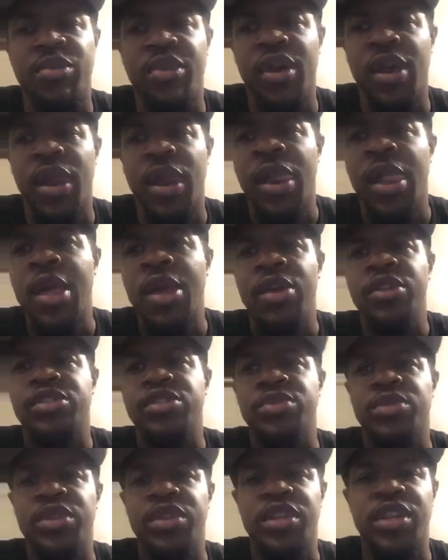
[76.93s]
But I
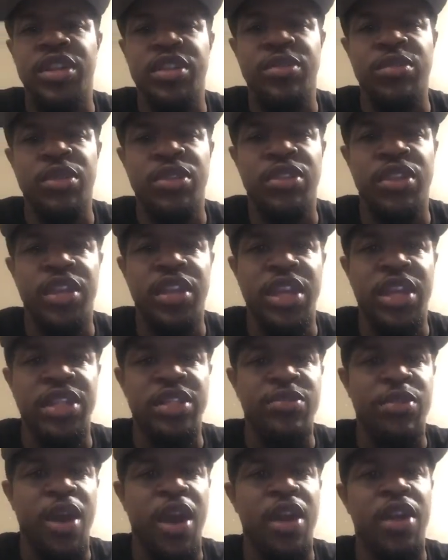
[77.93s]
just wanted to let them know that they
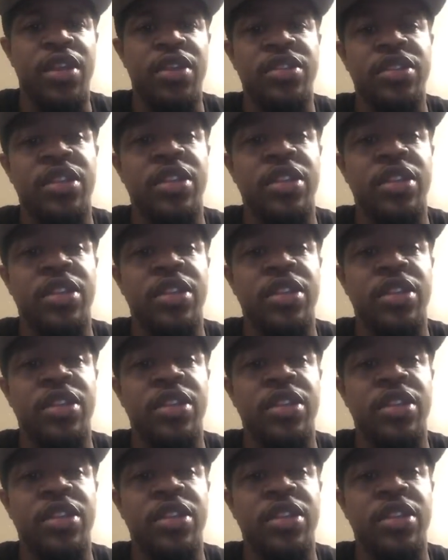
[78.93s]
inspired us.